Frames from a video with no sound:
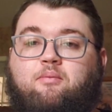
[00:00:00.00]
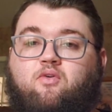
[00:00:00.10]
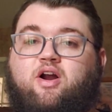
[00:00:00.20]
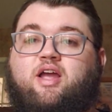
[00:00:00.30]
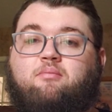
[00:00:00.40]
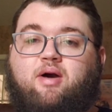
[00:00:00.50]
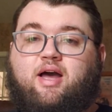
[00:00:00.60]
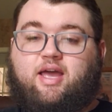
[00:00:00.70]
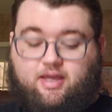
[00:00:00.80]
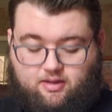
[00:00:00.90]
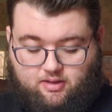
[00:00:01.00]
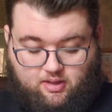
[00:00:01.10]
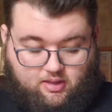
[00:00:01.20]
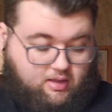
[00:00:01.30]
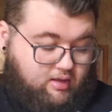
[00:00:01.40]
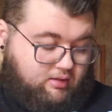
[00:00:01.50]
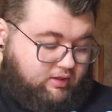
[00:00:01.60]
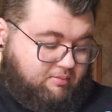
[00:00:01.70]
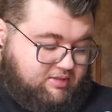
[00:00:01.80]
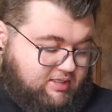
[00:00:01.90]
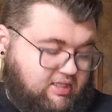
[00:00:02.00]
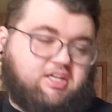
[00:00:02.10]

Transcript: wearing my limited